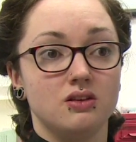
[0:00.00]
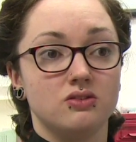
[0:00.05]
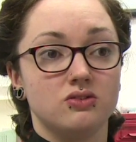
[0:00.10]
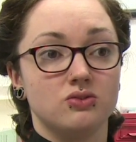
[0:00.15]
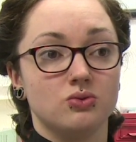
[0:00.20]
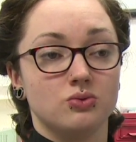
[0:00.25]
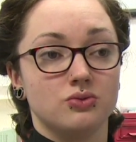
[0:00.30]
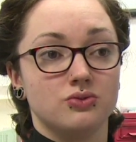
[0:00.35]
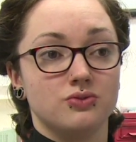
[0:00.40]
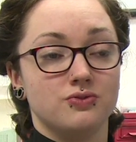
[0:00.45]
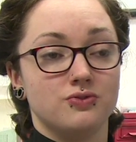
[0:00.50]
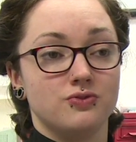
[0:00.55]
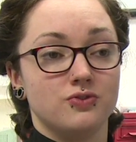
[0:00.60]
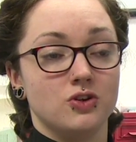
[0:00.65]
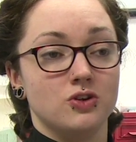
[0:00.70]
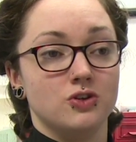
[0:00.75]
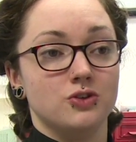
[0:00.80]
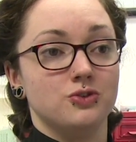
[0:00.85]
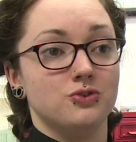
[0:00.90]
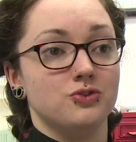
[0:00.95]
sort of
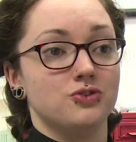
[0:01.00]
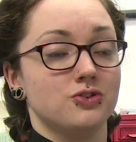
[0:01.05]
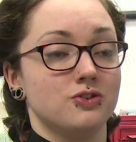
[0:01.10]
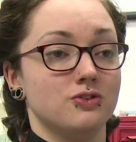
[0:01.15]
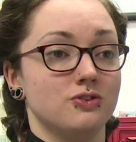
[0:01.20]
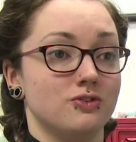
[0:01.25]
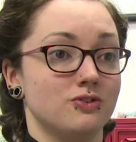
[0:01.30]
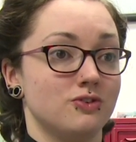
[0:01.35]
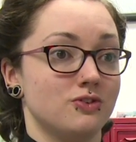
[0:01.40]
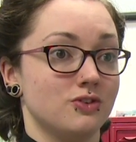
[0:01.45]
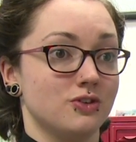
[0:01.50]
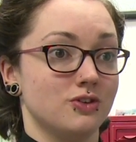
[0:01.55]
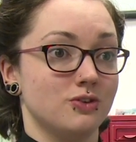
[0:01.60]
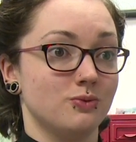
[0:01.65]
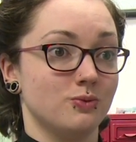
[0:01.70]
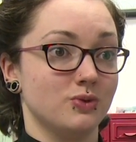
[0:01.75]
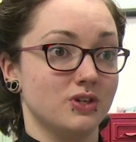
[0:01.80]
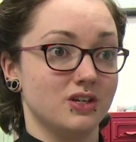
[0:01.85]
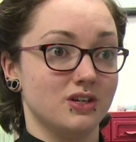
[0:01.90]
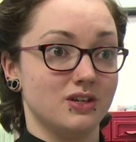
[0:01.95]
illusions that
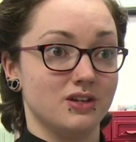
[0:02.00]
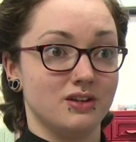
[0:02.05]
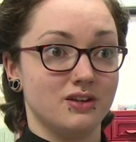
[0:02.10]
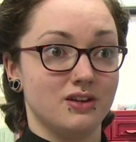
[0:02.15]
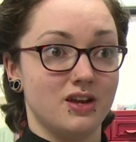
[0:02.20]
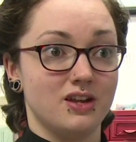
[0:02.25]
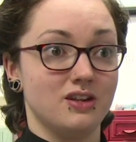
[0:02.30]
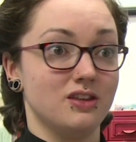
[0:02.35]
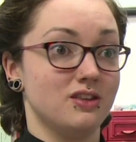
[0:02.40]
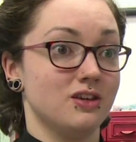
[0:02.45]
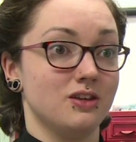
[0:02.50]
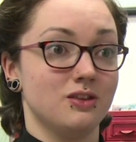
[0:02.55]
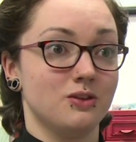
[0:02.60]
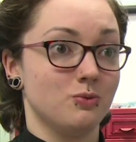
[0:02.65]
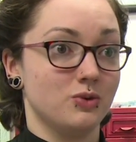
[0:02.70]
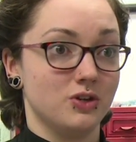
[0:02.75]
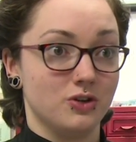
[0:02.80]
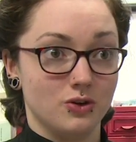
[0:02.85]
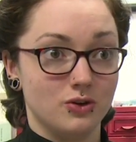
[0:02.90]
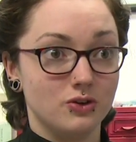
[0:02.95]
we're anything
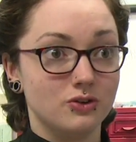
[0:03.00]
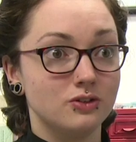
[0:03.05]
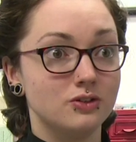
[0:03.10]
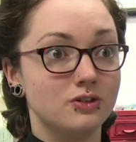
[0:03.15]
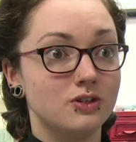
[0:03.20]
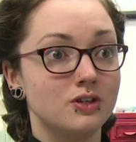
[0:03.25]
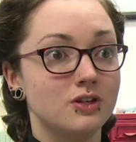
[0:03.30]
that we're not.